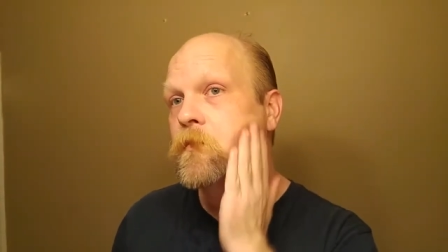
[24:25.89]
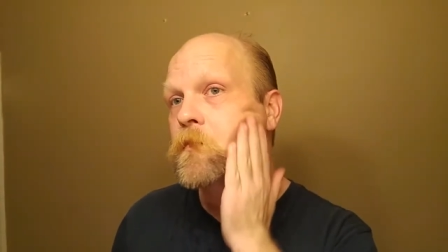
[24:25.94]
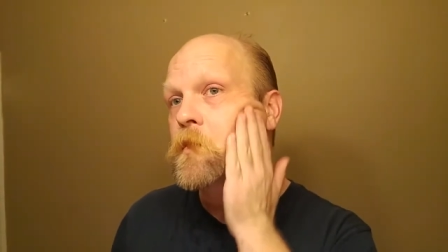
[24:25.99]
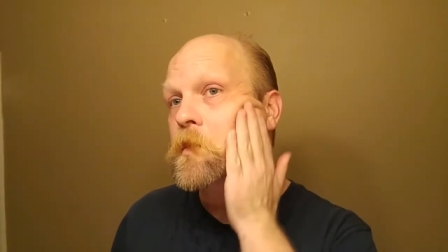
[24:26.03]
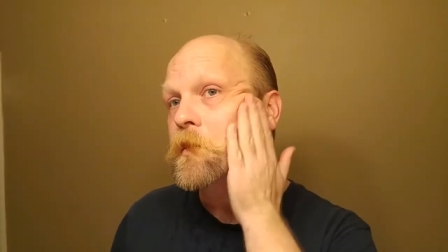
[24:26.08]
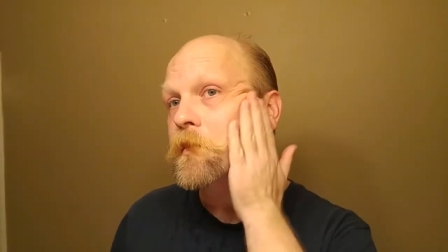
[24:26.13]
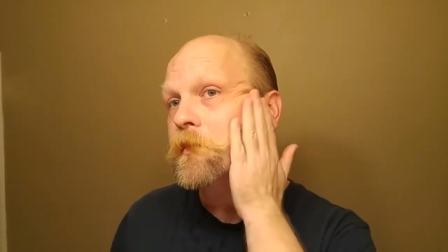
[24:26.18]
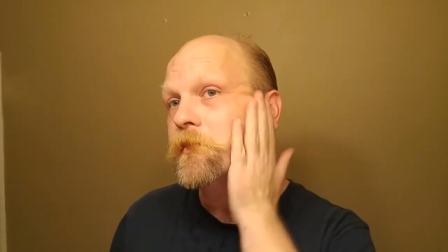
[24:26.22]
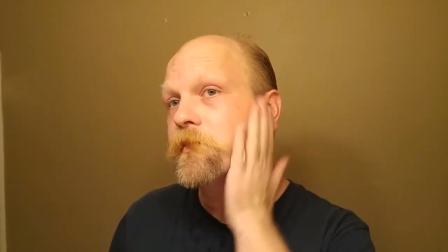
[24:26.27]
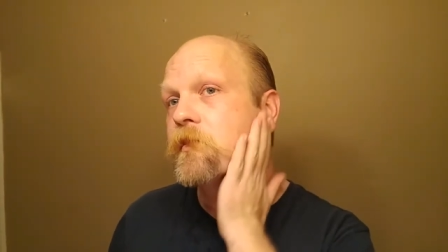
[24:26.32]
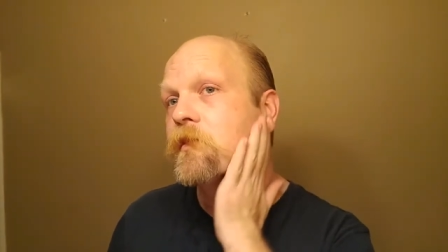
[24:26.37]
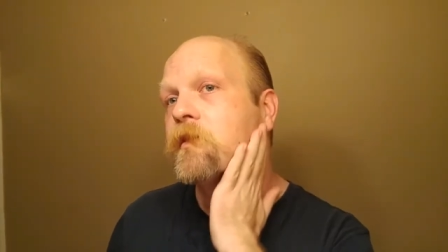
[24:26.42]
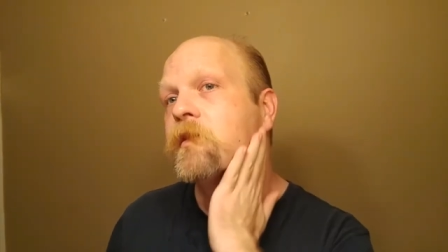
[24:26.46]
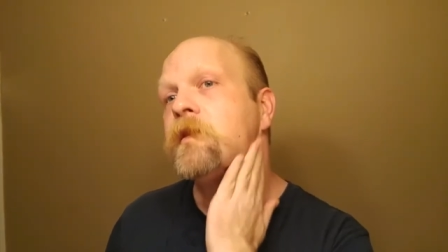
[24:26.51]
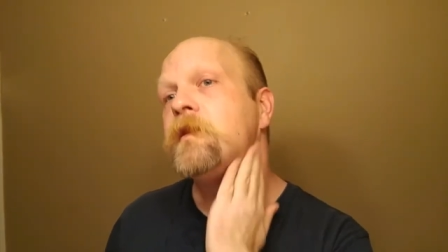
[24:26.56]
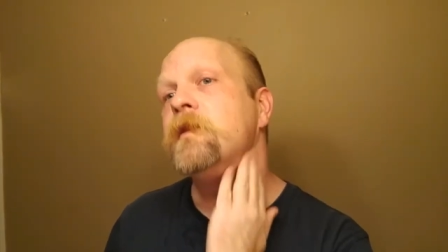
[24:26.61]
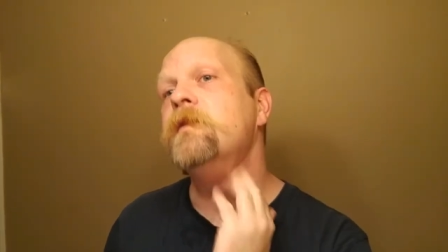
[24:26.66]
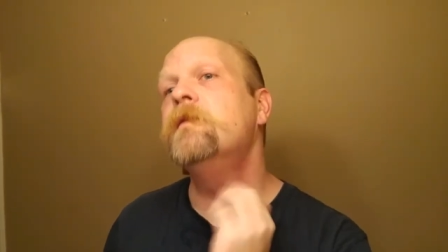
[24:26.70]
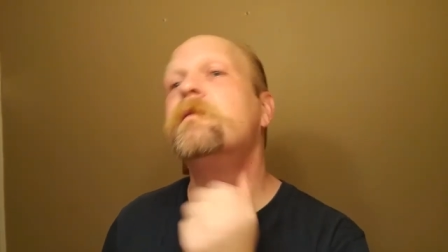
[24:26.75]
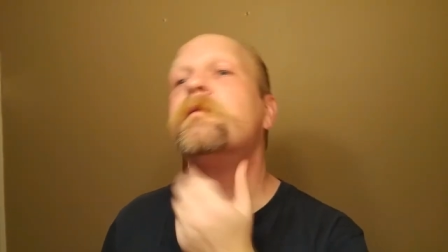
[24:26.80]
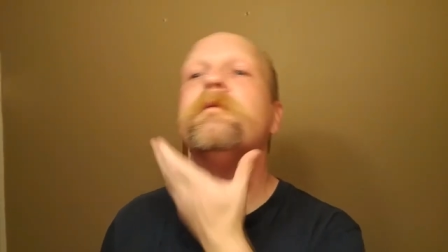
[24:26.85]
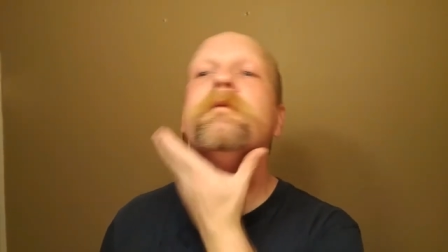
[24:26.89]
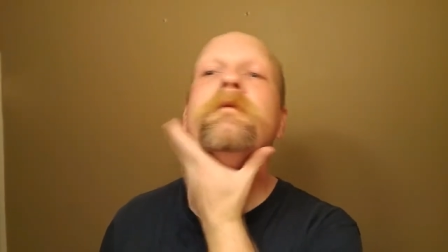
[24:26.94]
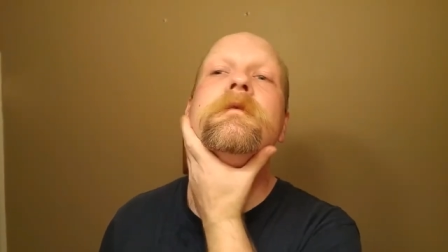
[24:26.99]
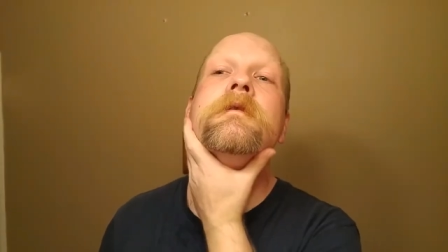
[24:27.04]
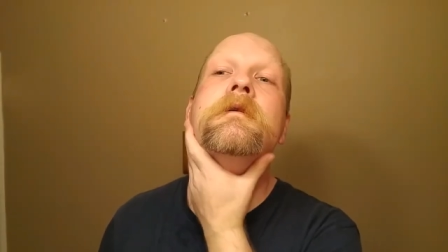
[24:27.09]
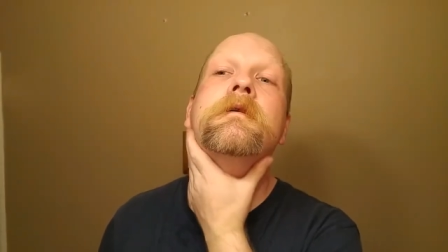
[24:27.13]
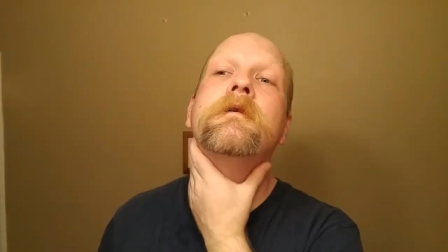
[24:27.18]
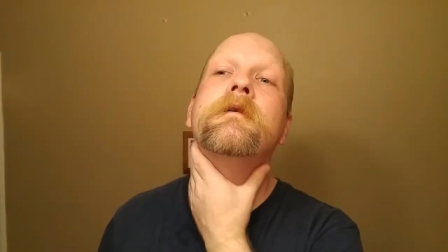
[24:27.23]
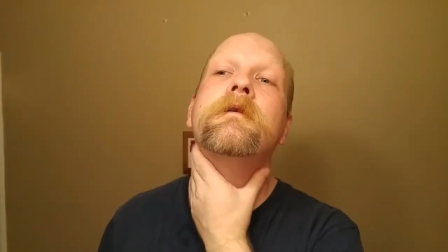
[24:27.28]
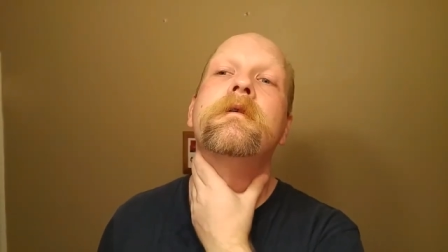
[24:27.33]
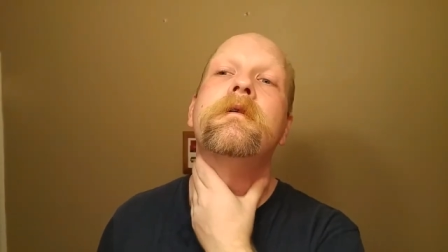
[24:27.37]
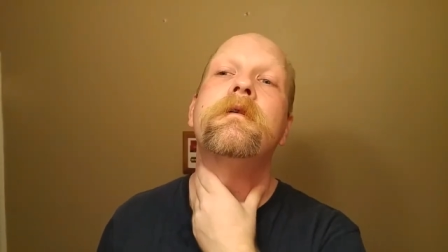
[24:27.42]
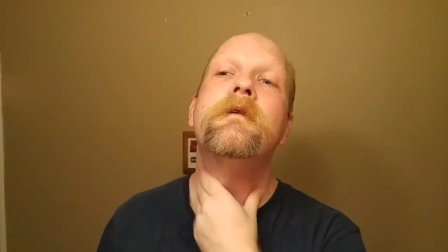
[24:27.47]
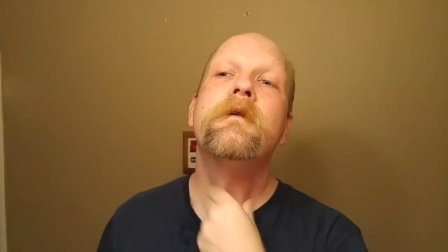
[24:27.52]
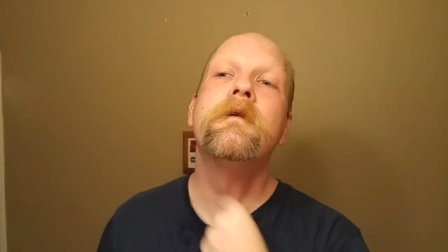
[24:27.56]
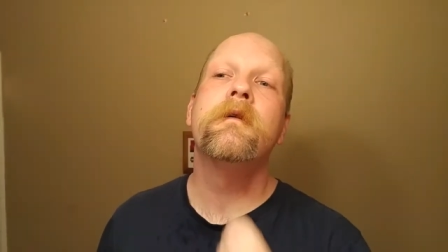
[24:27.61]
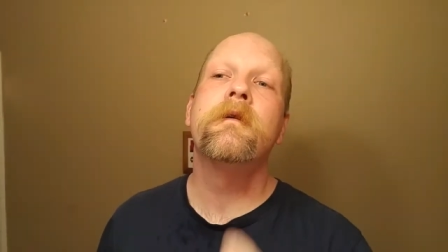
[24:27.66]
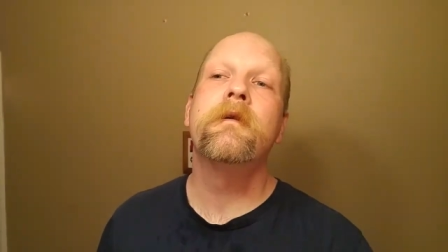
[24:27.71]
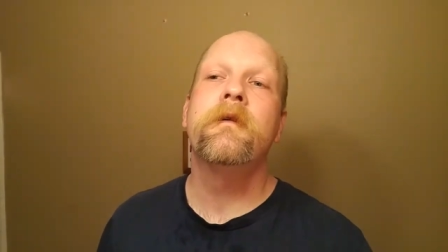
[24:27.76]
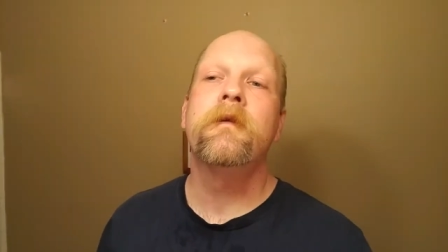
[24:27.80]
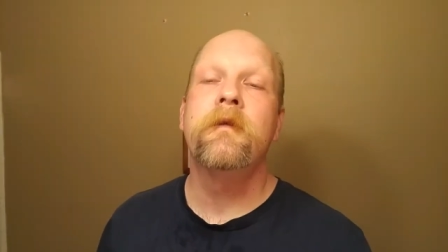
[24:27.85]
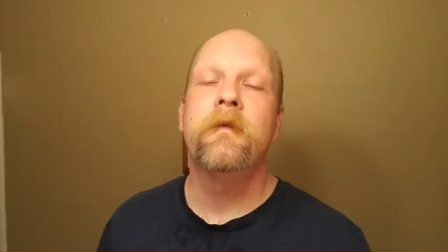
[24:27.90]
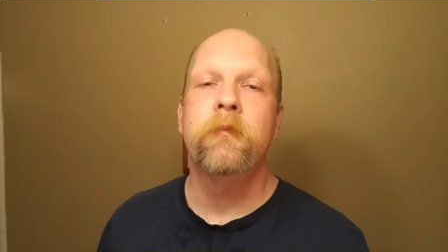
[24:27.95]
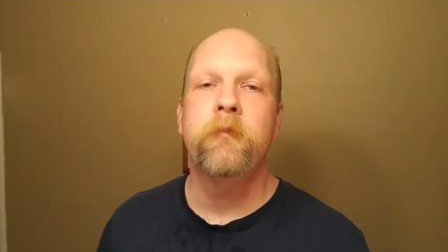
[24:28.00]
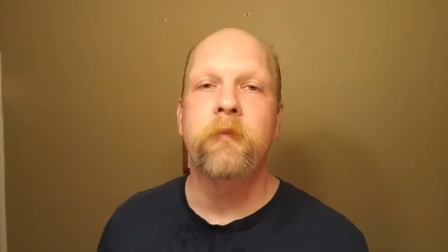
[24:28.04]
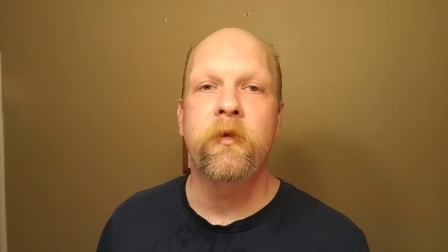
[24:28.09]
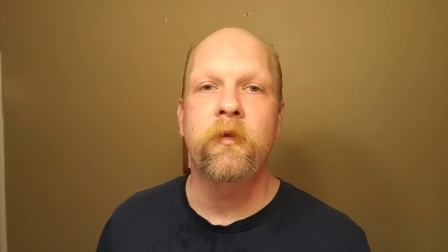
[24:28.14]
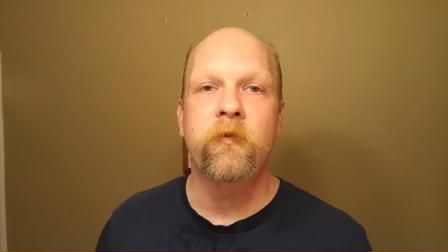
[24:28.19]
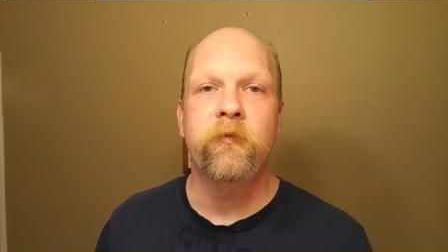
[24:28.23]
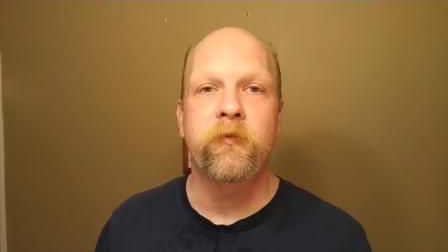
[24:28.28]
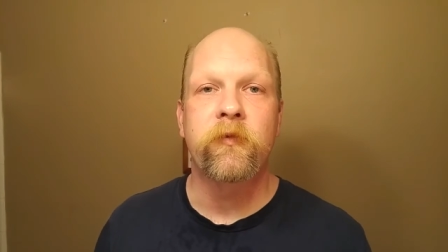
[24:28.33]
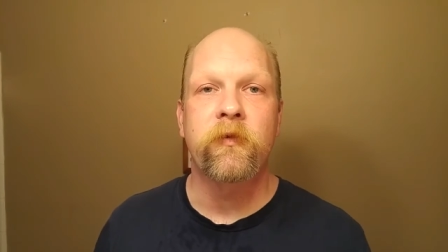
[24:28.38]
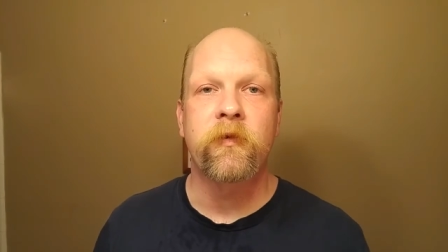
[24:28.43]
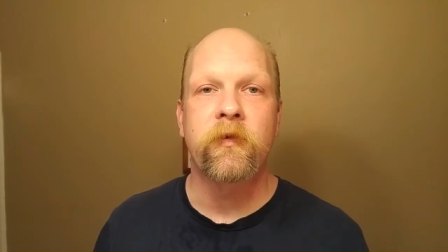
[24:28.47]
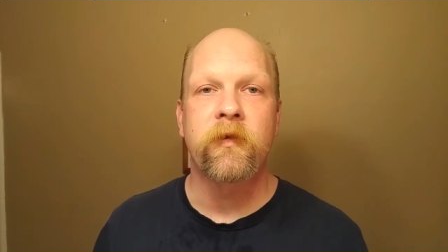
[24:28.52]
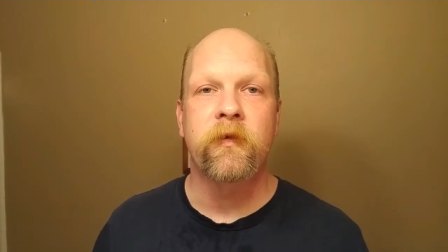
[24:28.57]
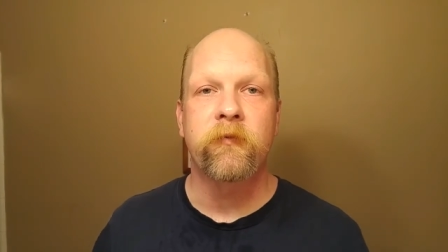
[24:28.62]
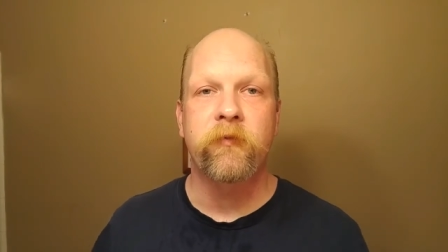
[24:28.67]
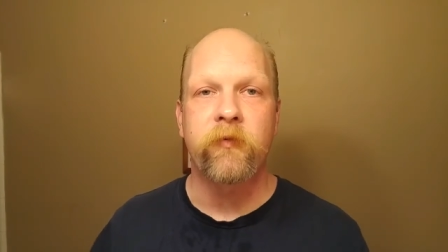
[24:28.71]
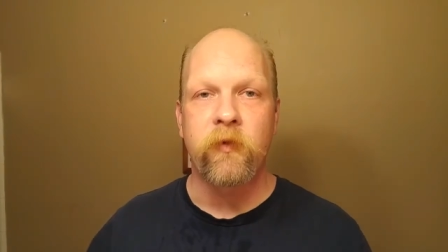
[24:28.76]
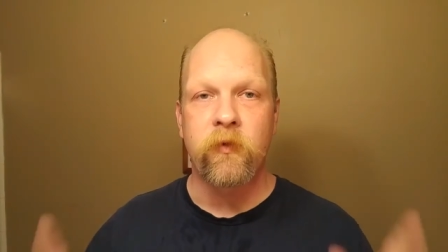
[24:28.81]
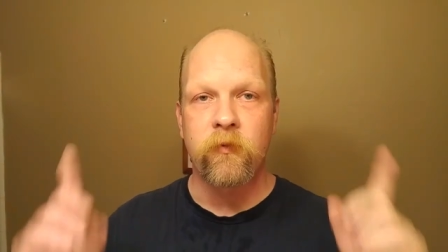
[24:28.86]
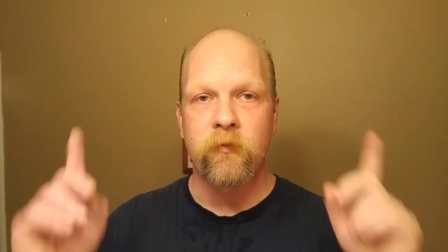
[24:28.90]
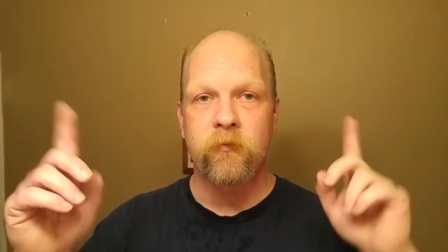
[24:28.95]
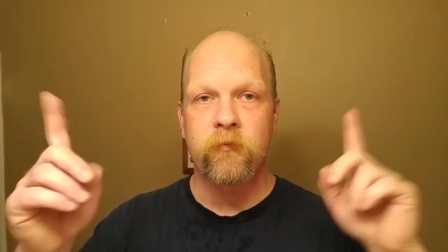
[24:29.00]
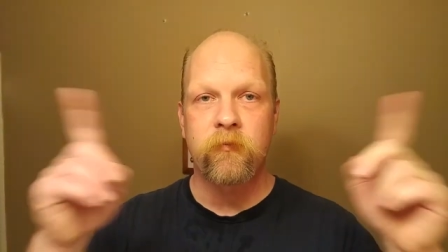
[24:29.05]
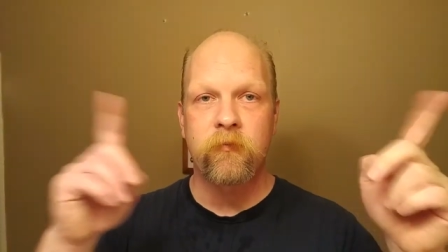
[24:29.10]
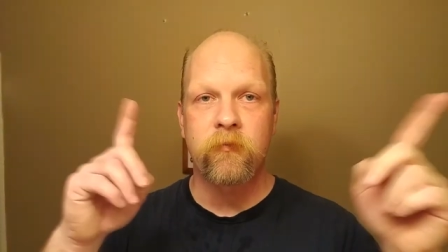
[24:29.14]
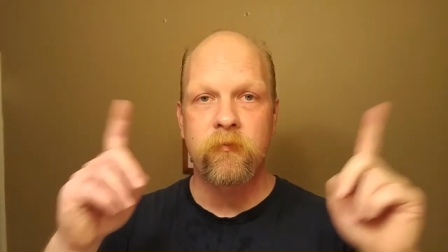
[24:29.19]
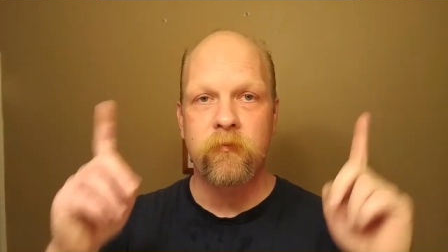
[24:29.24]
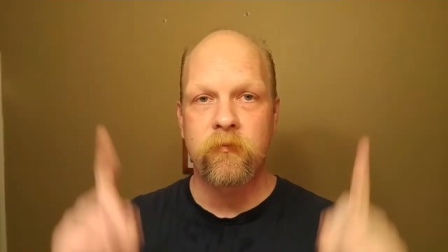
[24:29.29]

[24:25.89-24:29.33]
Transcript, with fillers: Nice, clean, beautiful. And if you